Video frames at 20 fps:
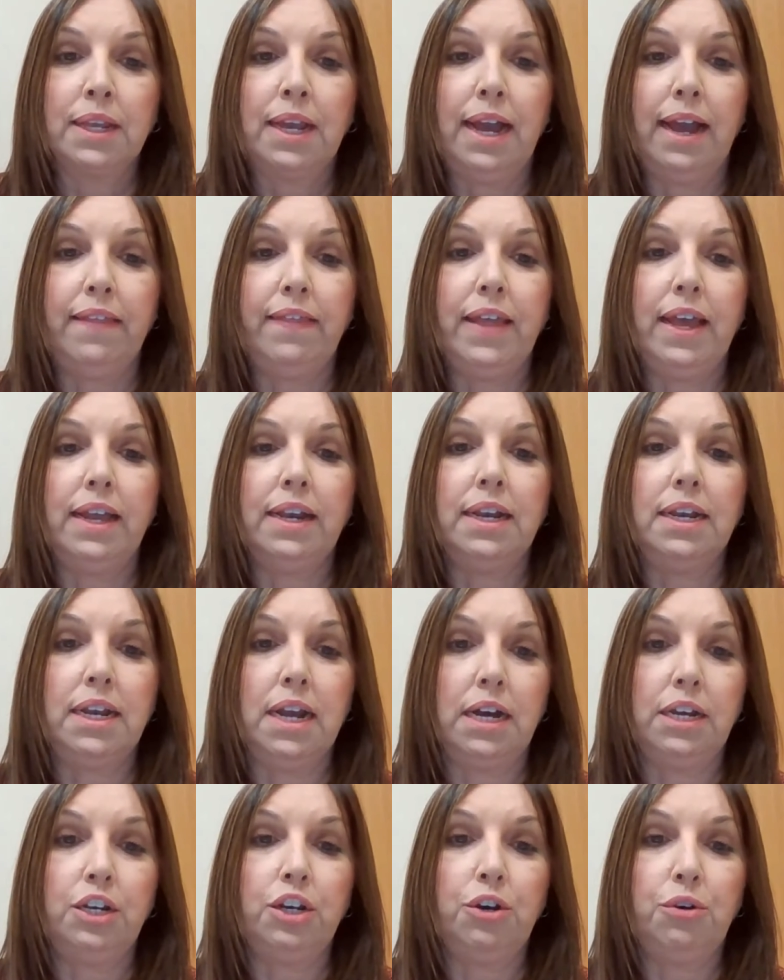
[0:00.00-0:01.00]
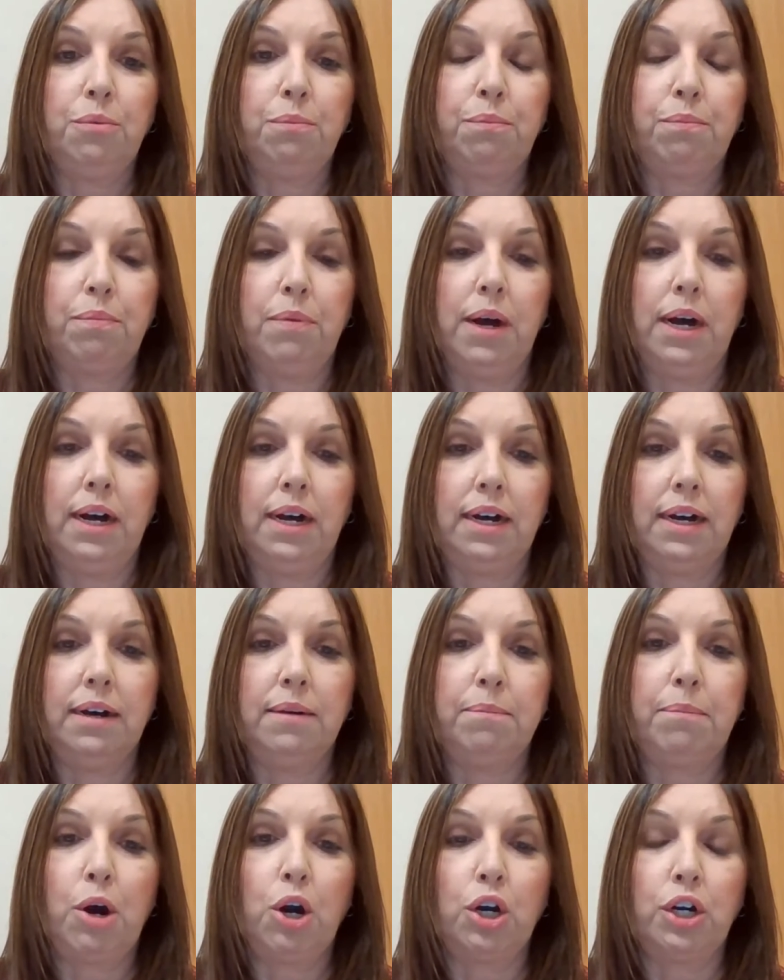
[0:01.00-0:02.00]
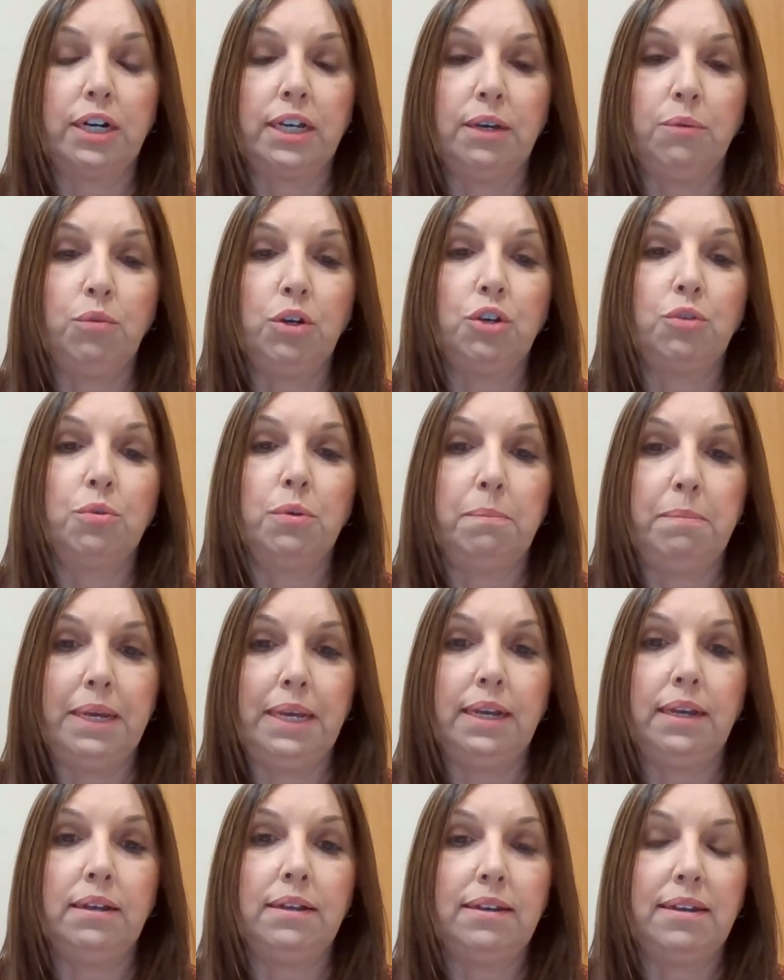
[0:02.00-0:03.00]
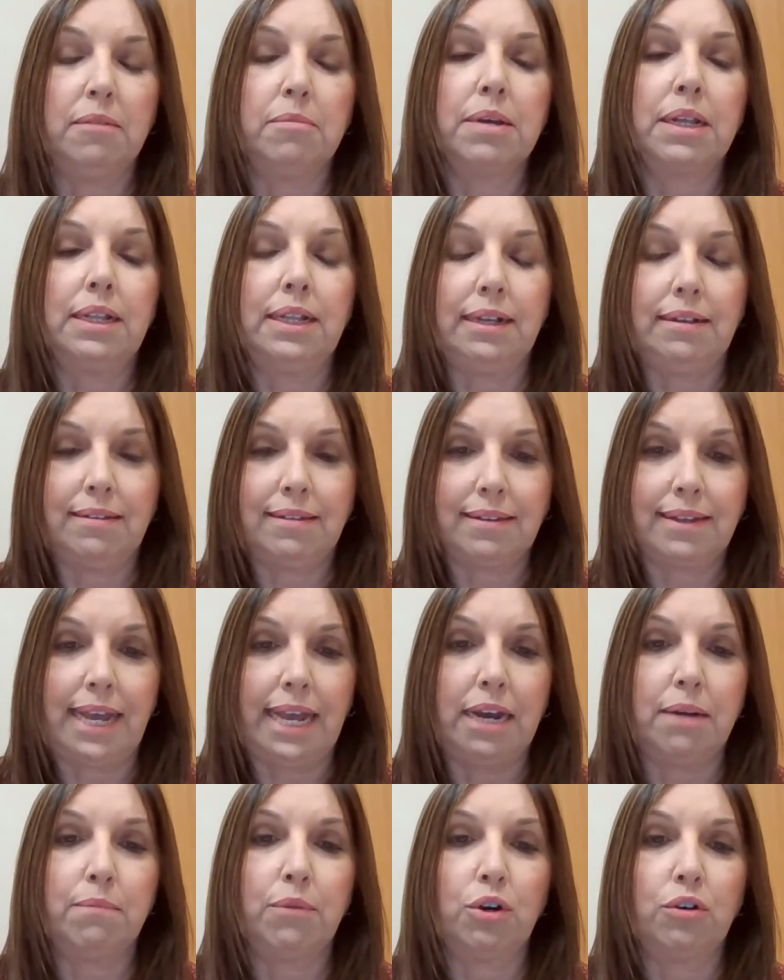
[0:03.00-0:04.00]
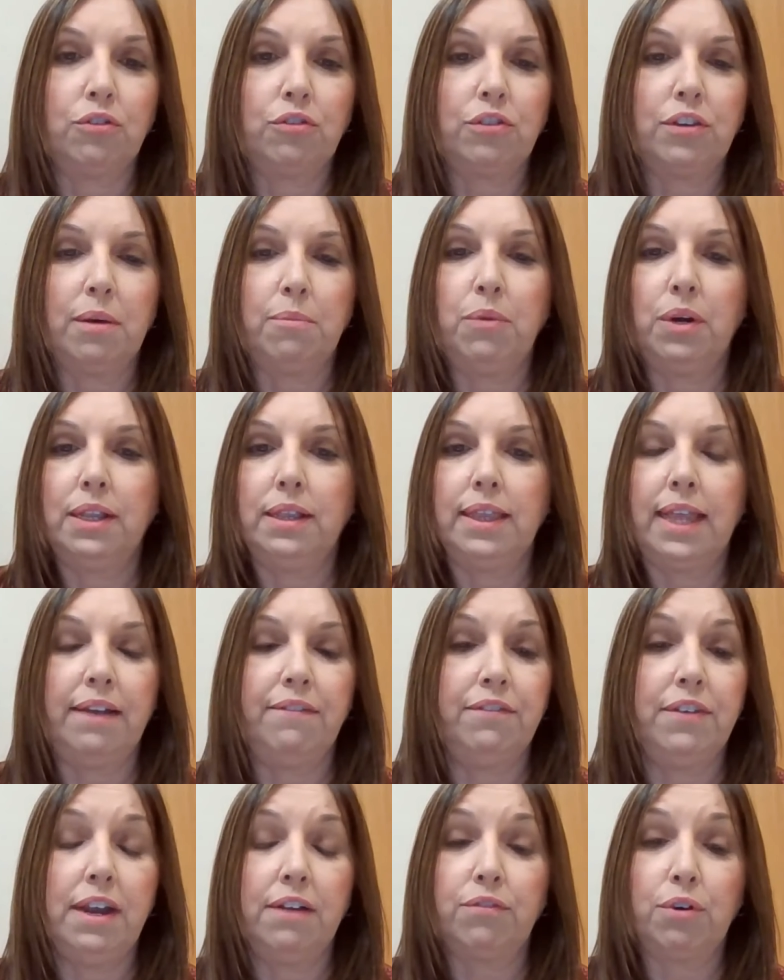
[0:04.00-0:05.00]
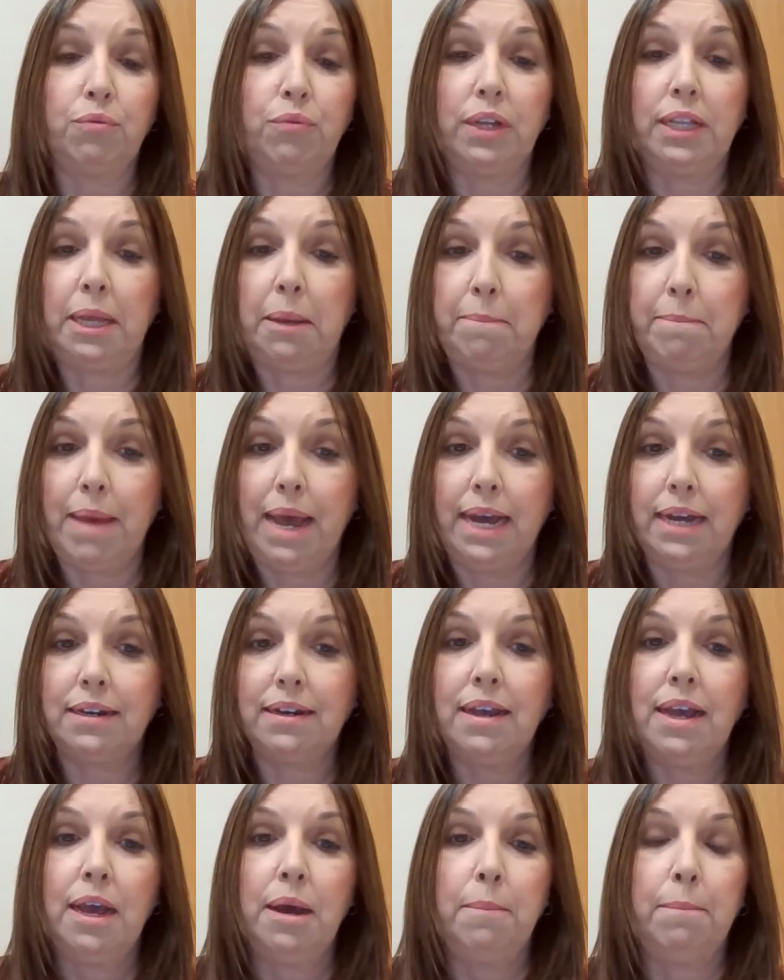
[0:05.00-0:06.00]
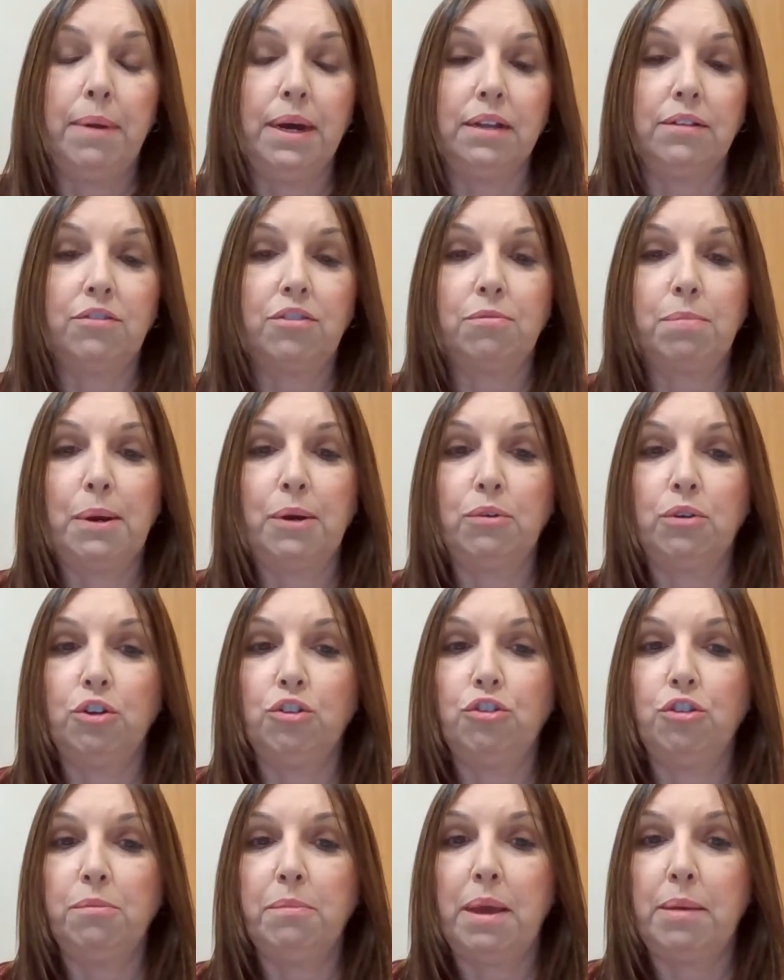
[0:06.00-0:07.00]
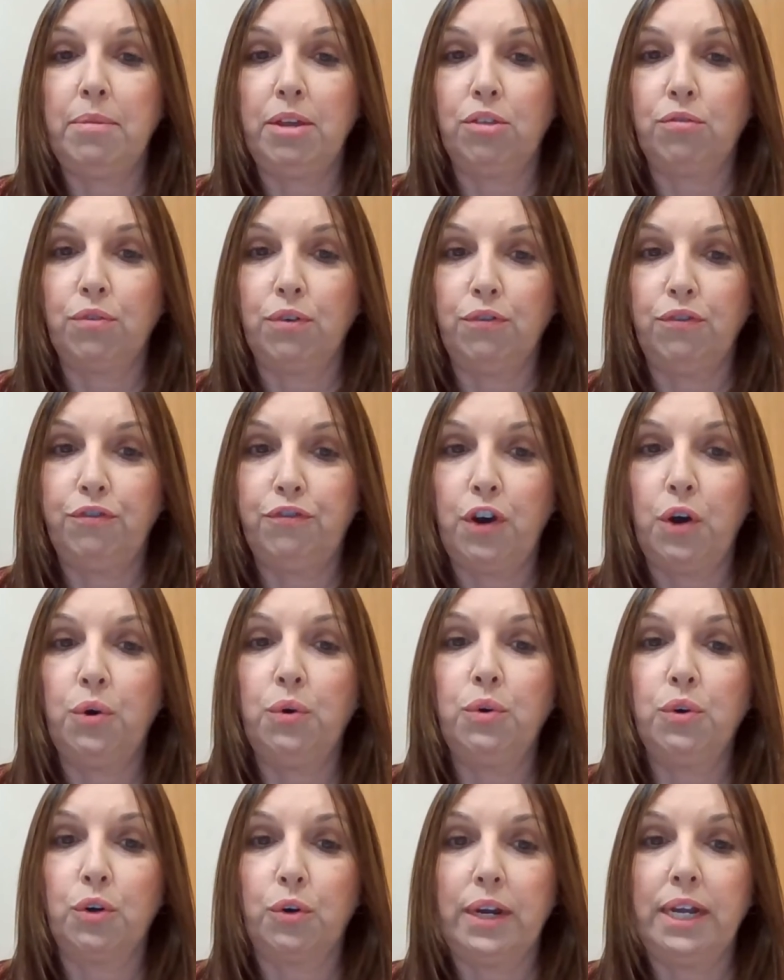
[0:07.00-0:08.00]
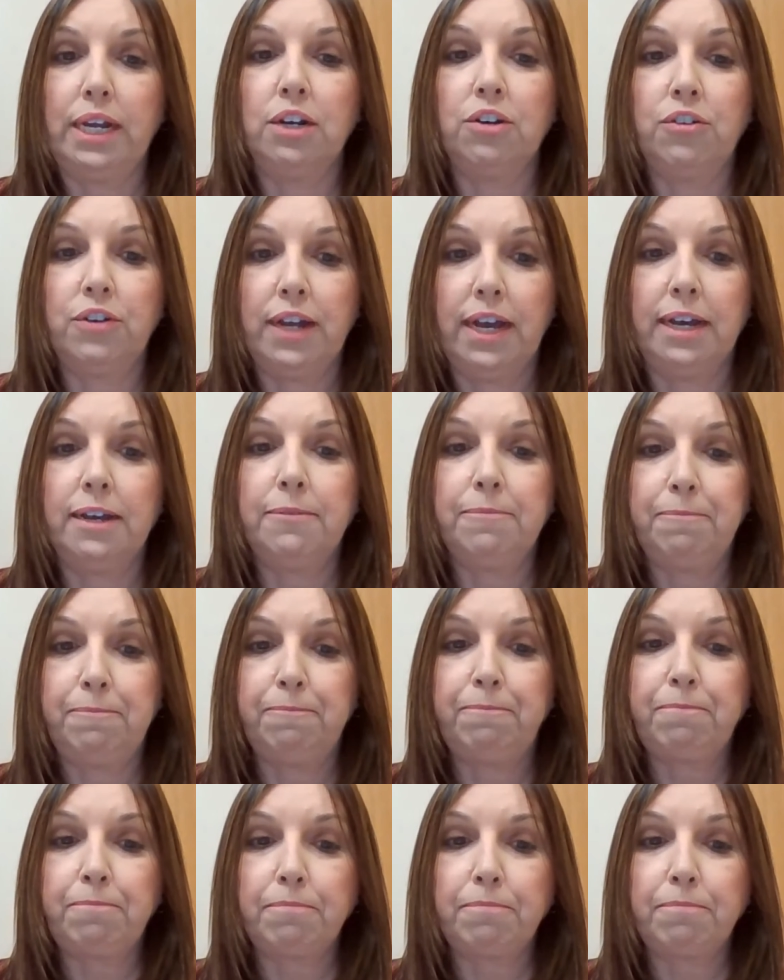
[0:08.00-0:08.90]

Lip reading: And then an unknown party, which would be typically scammers, someone they've never really met, but spoken to maybe through phone or internet.